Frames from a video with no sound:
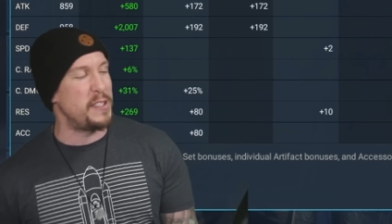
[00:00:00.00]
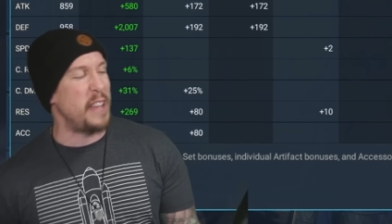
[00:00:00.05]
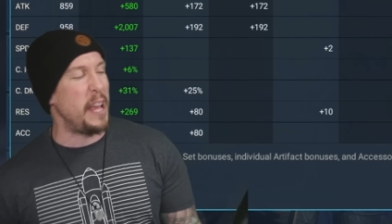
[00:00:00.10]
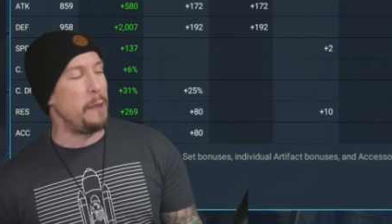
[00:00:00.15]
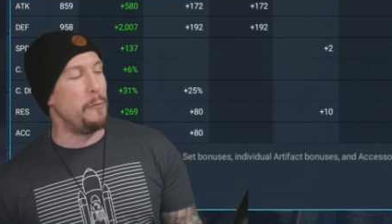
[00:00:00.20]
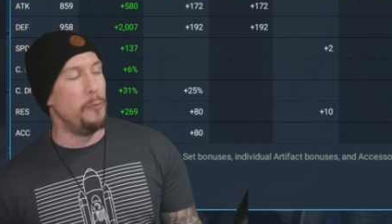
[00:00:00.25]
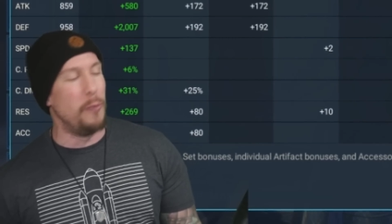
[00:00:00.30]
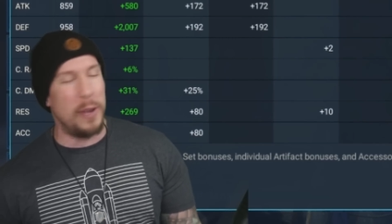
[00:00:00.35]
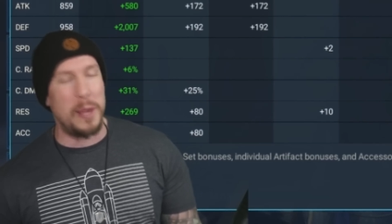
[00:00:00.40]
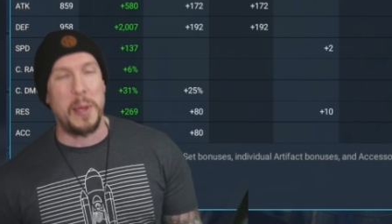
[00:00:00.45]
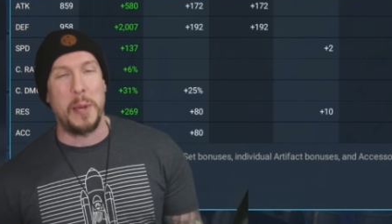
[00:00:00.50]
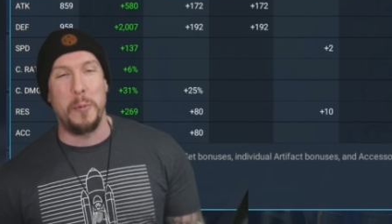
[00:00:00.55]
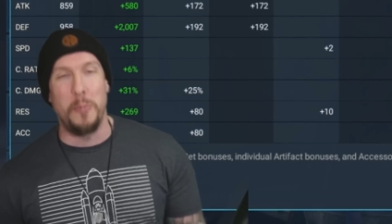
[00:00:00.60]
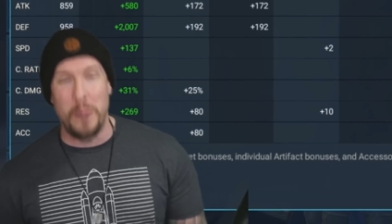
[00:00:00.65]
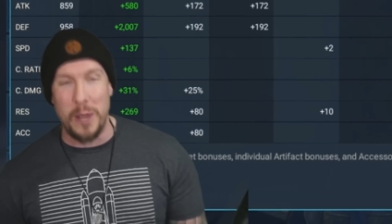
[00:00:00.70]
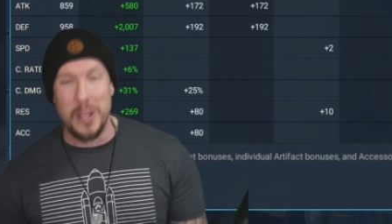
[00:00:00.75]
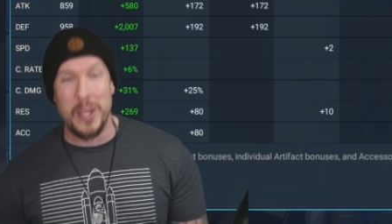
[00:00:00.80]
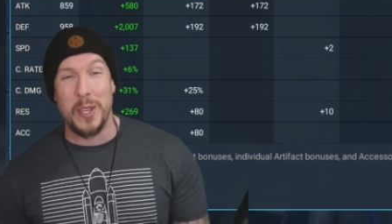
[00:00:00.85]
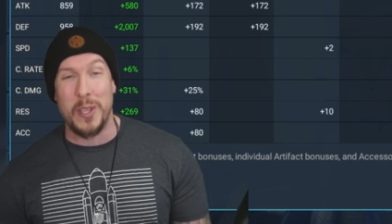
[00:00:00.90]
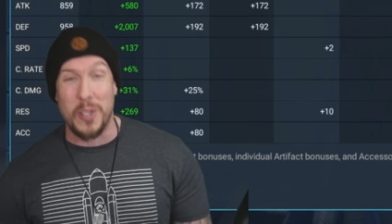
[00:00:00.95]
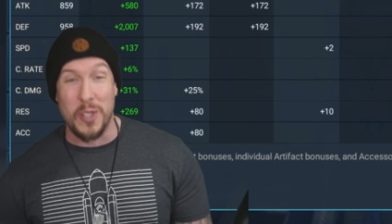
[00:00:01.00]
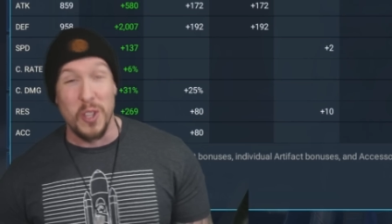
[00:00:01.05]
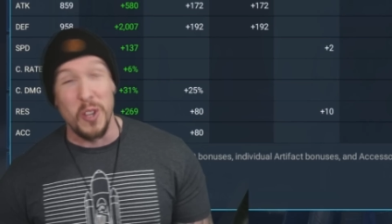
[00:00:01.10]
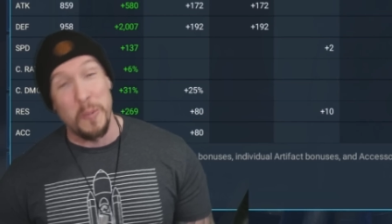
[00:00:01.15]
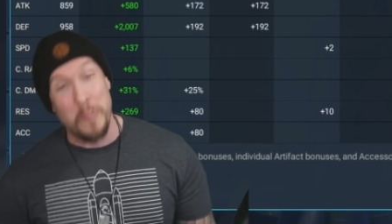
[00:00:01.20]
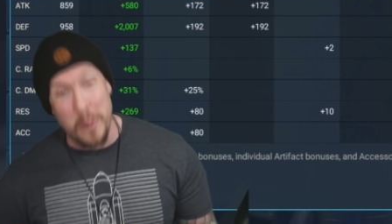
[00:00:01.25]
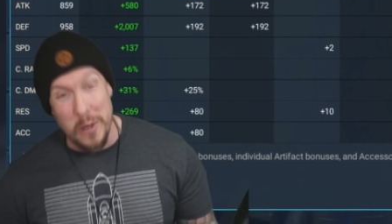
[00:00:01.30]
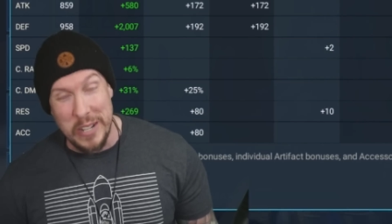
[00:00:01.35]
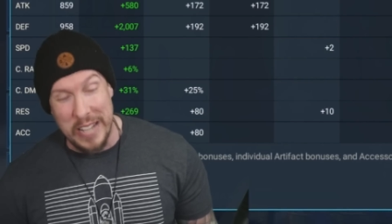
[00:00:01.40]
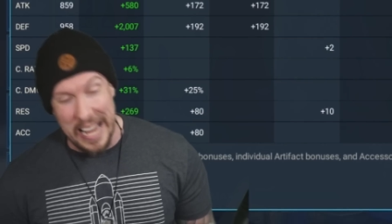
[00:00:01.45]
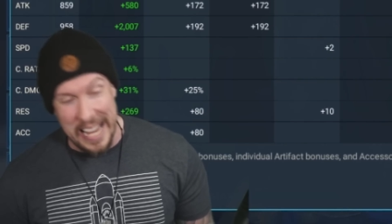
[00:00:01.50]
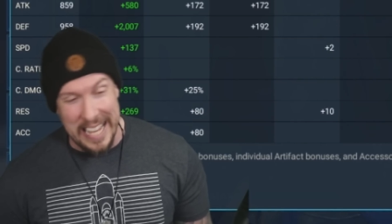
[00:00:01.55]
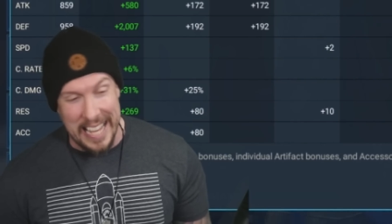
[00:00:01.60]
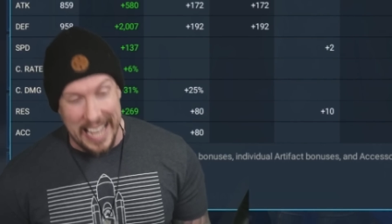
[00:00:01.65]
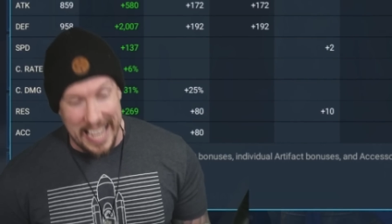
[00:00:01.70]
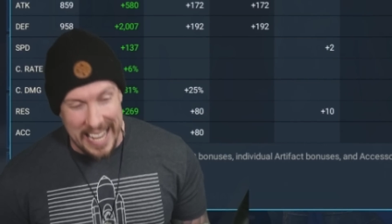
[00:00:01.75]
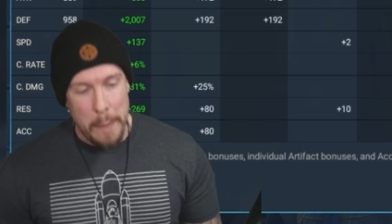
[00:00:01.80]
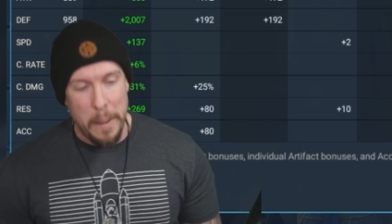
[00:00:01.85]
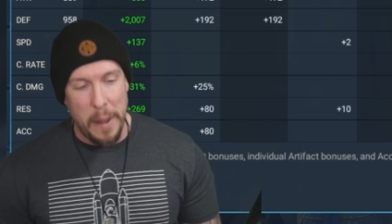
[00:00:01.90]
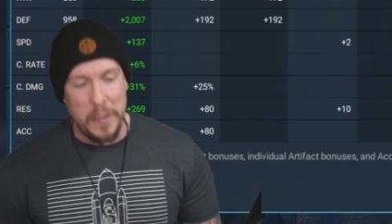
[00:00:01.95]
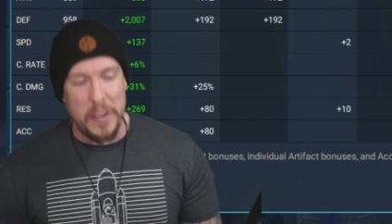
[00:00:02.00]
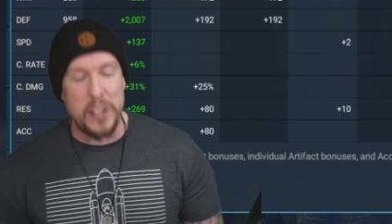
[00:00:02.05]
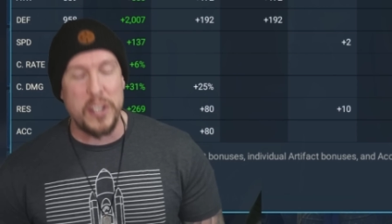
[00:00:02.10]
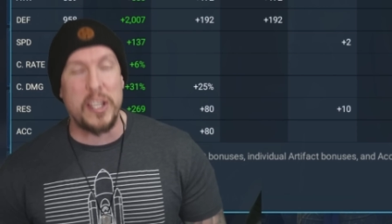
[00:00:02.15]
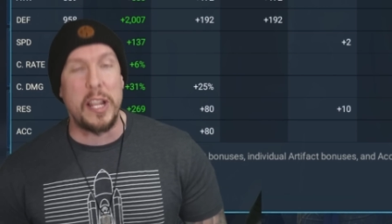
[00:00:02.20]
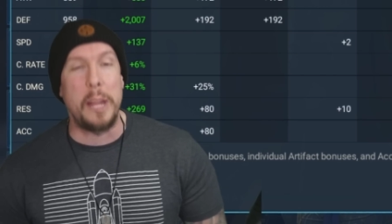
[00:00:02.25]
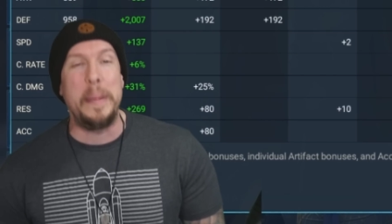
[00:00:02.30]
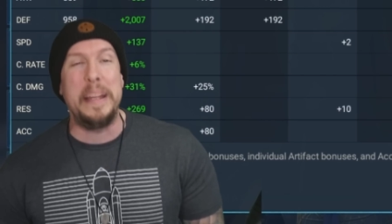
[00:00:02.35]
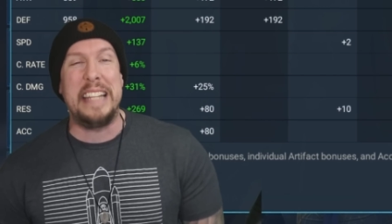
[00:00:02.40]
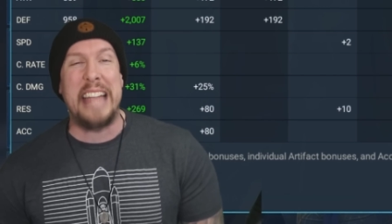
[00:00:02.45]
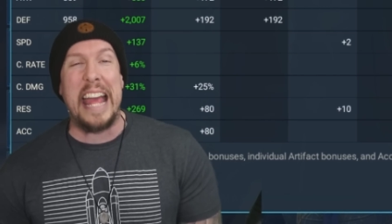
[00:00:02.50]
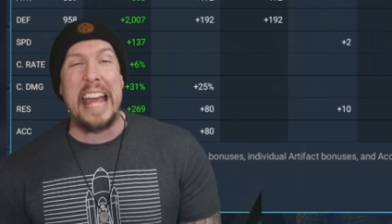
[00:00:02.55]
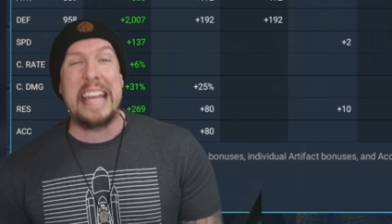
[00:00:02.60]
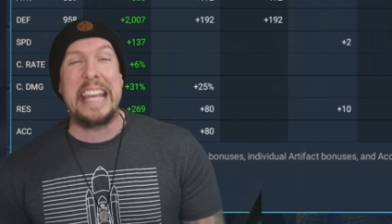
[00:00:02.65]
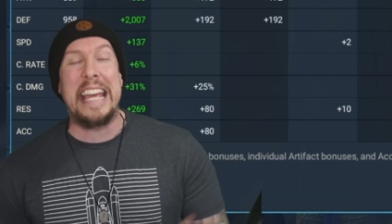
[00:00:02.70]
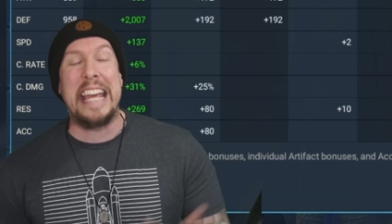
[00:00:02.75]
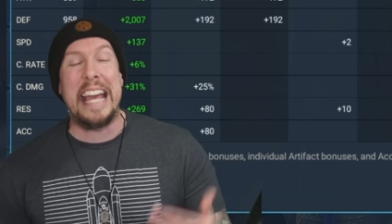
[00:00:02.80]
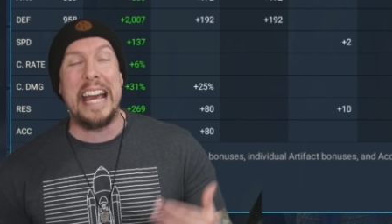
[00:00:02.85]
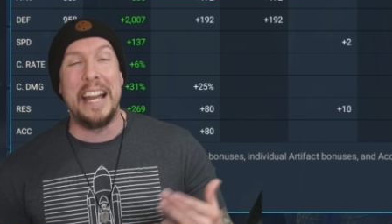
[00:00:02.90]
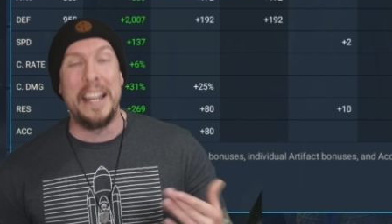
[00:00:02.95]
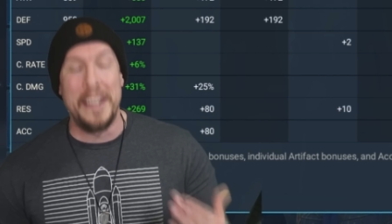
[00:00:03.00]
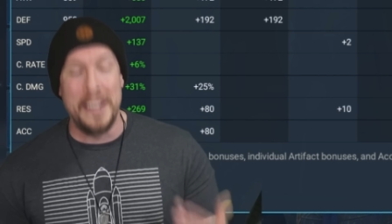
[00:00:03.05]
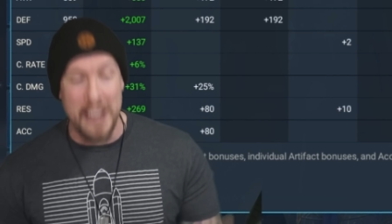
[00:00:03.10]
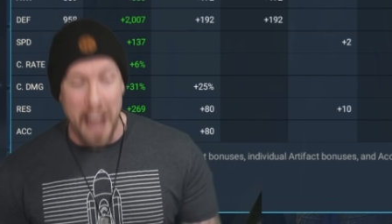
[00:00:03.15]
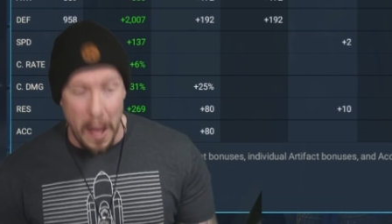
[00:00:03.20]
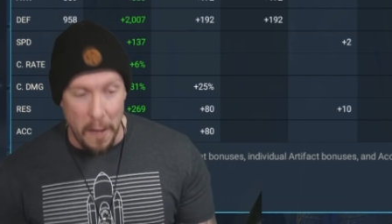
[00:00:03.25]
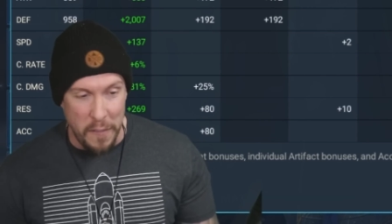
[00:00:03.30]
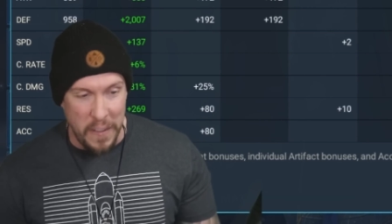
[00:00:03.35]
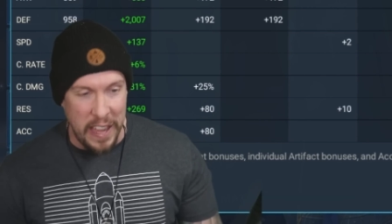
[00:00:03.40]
say really super tanky, but I think she's going to be tanky enough